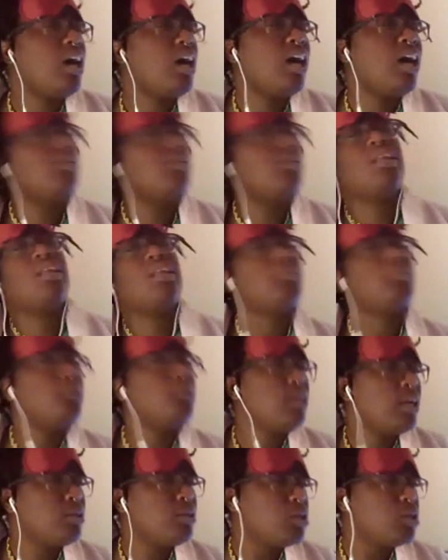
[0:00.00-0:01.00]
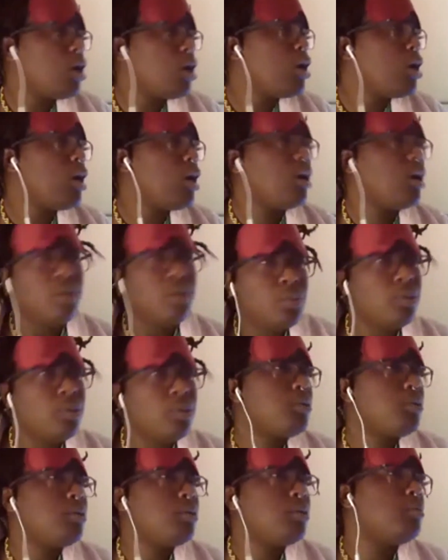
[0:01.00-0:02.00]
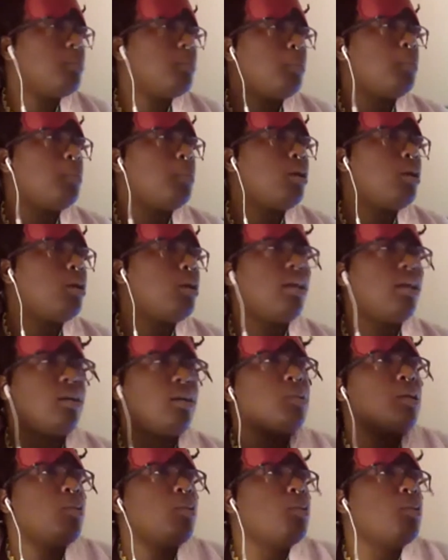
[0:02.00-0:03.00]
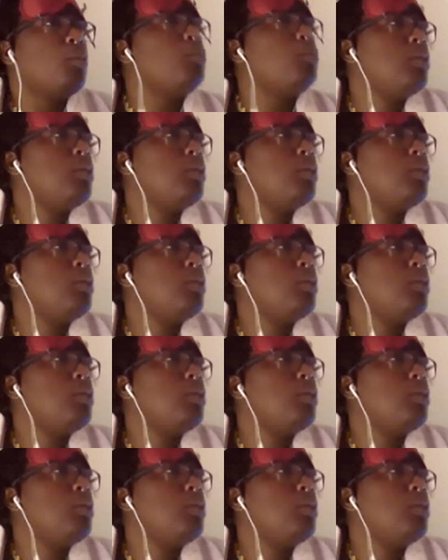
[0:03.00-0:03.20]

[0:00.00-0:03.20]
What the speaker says: art. Blah, blah, blah, blah. And I'm like, well, when is the time?